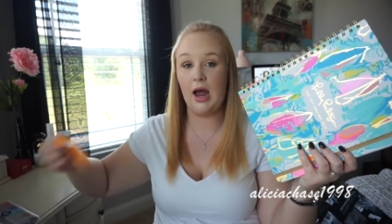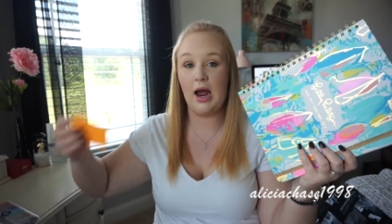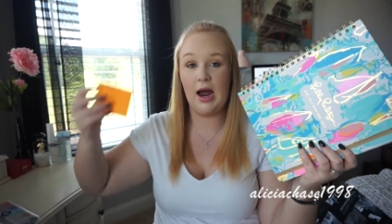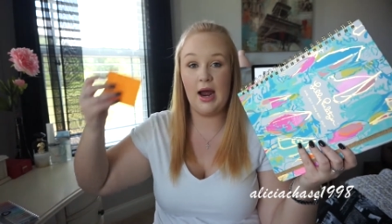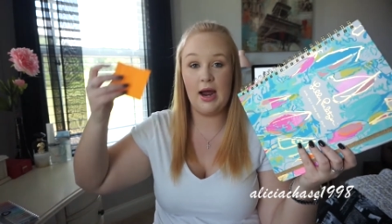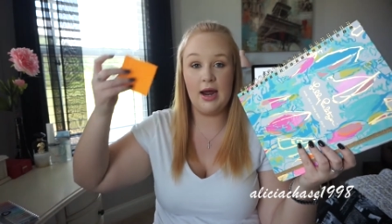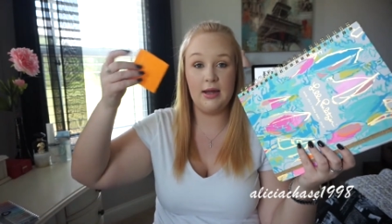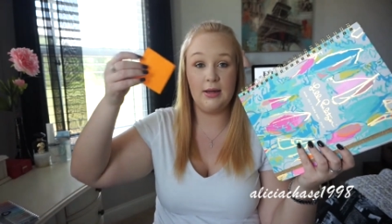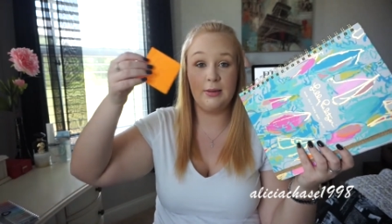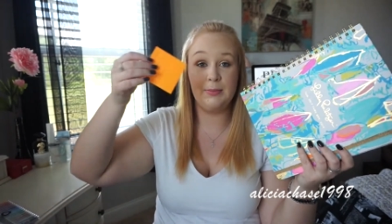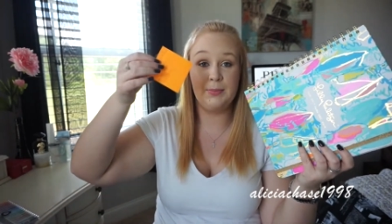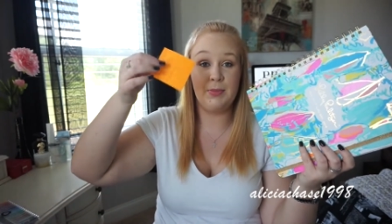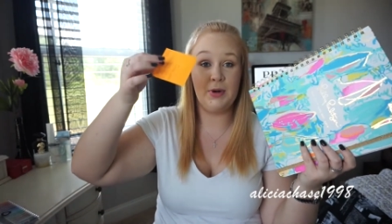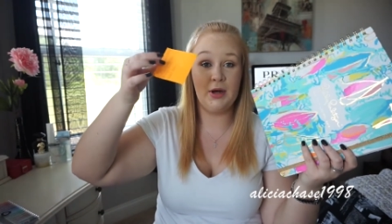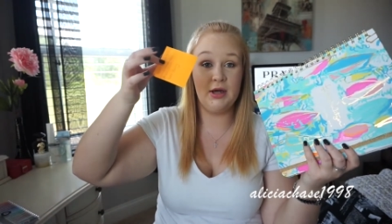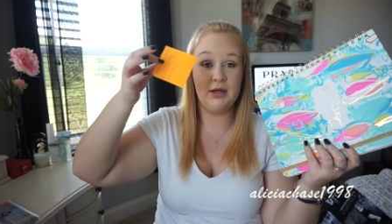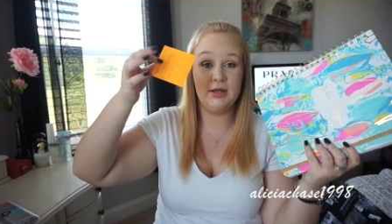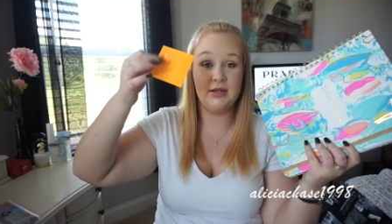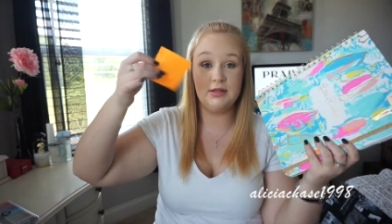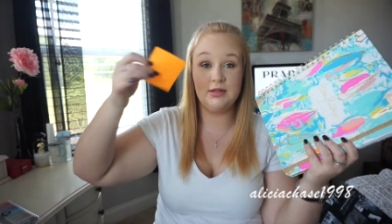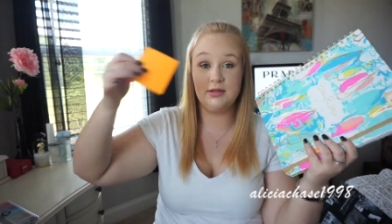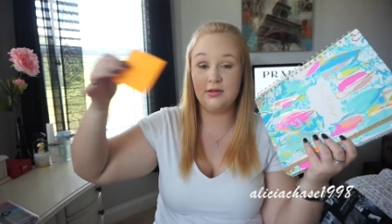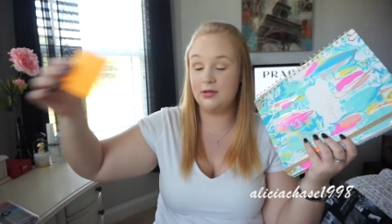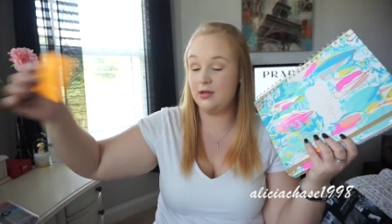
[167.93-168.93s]
I
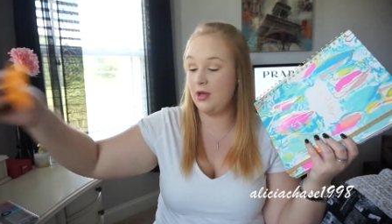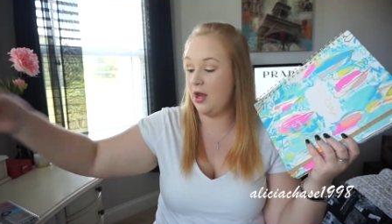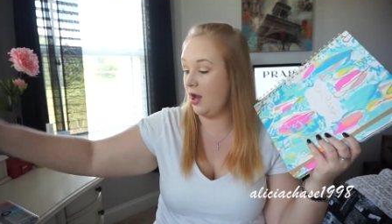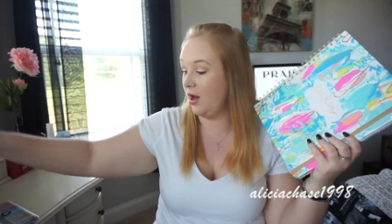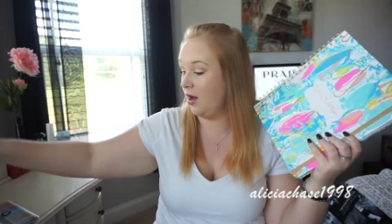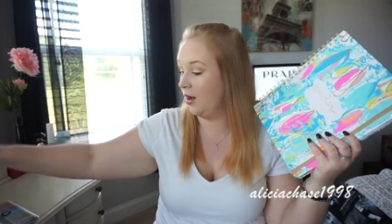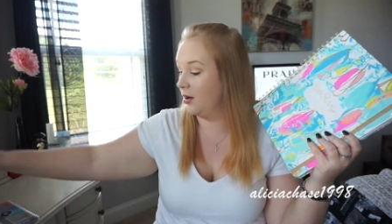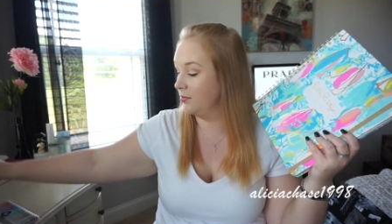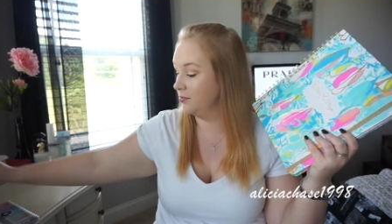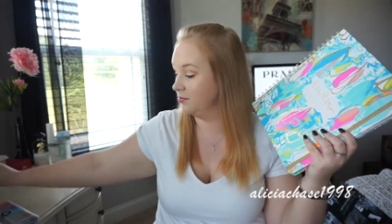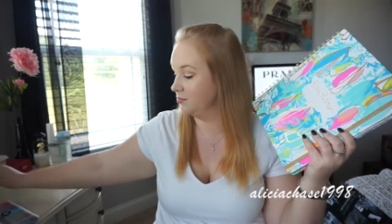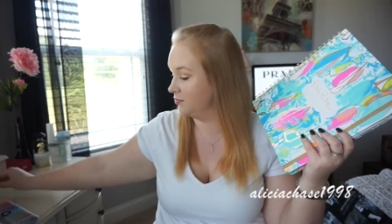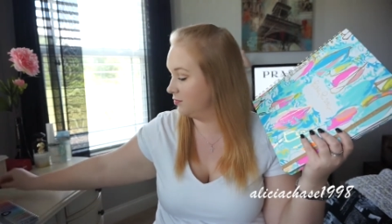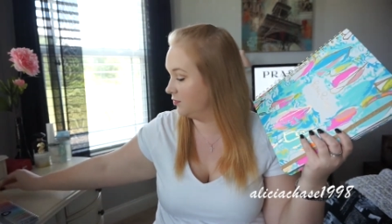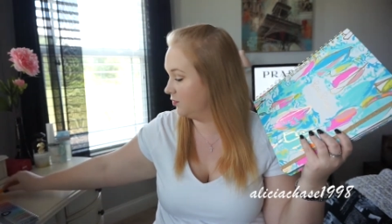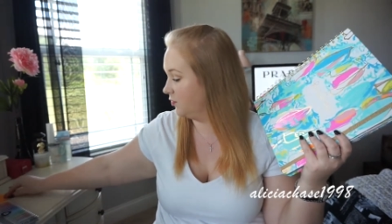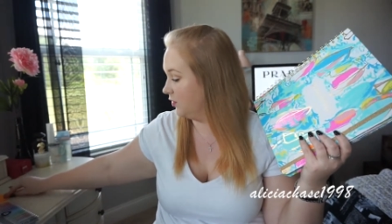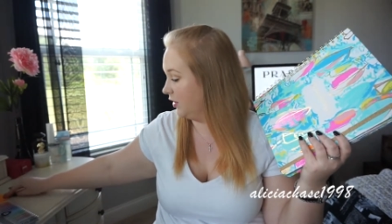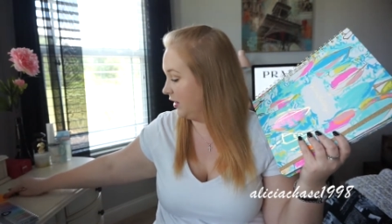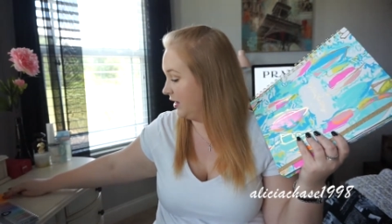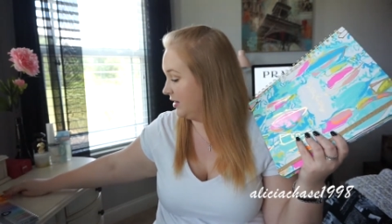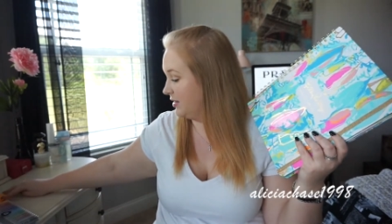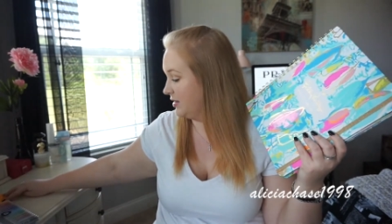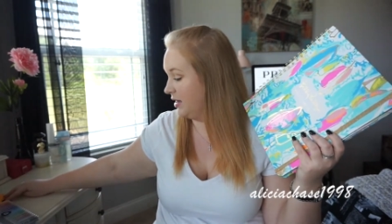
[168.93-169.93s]
bought,
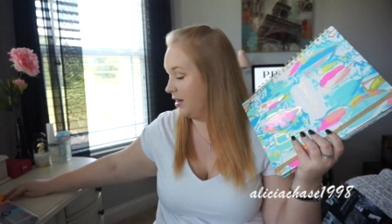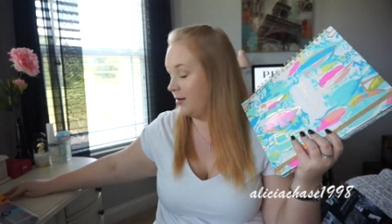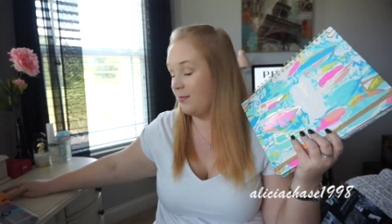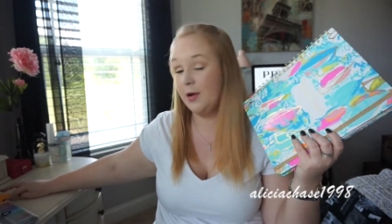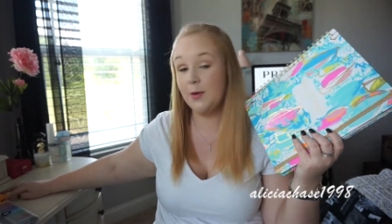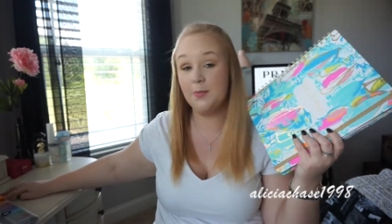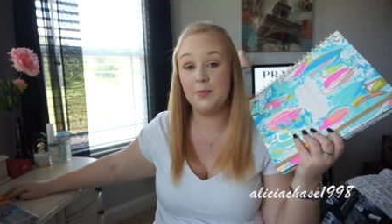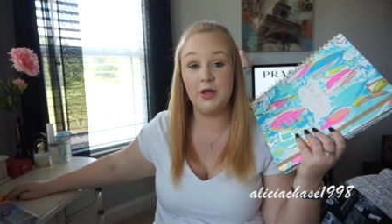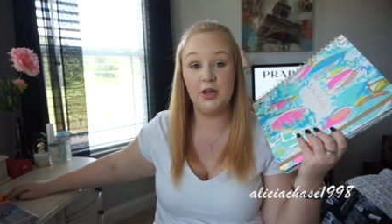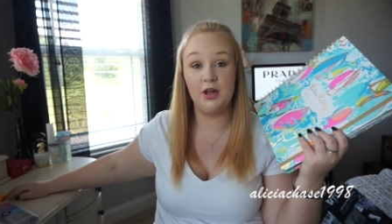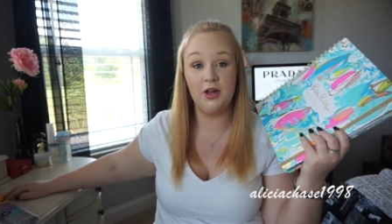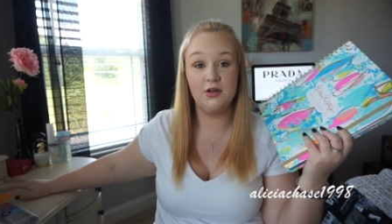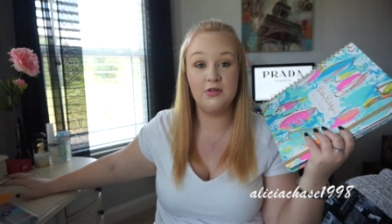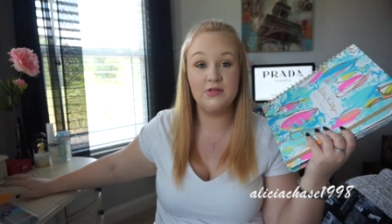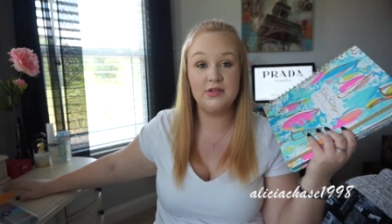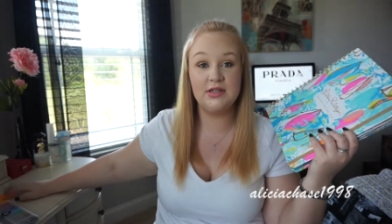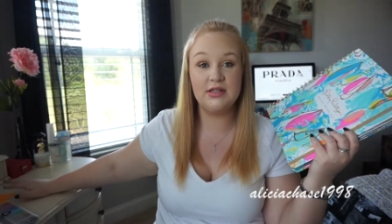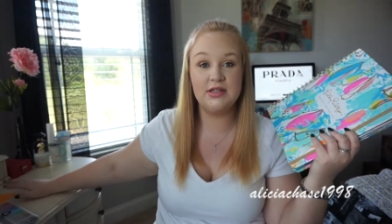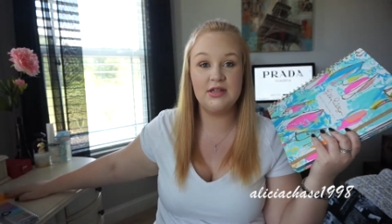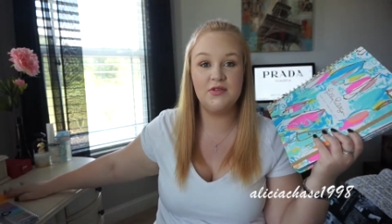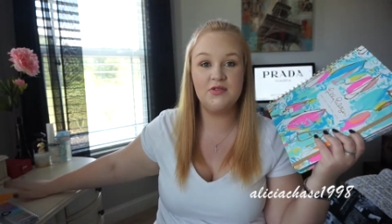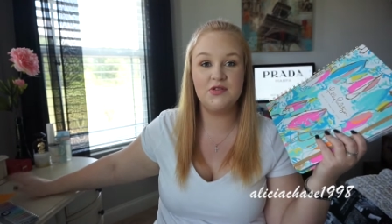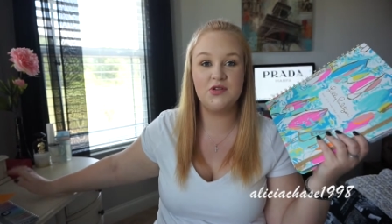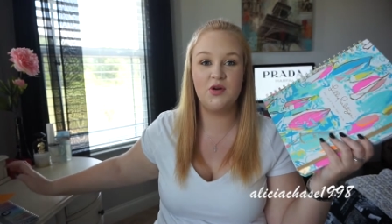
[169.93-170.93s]
like I said, I bought pillows and stuff,